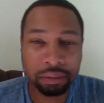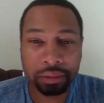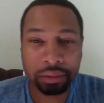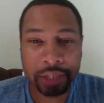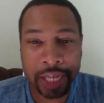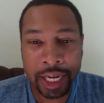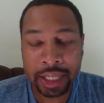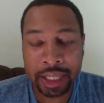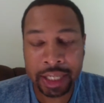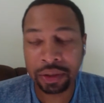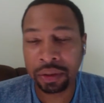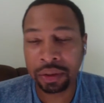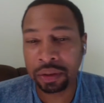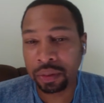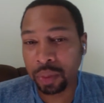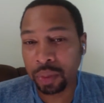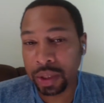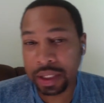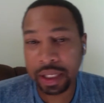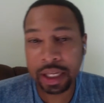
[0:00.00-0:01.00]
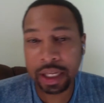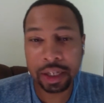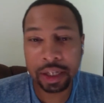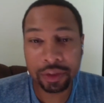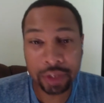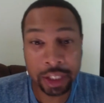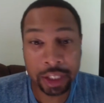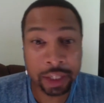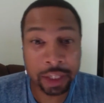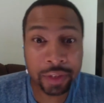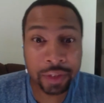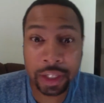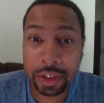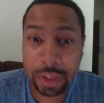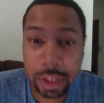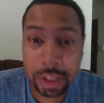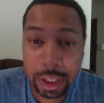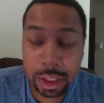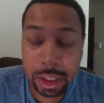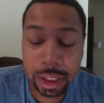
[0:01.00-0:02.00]
taxed on what's left, if
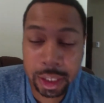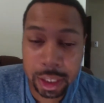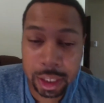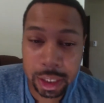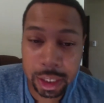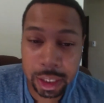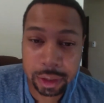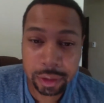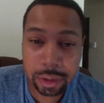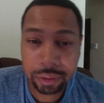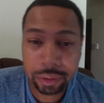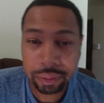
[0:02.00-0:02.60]
there's anything left.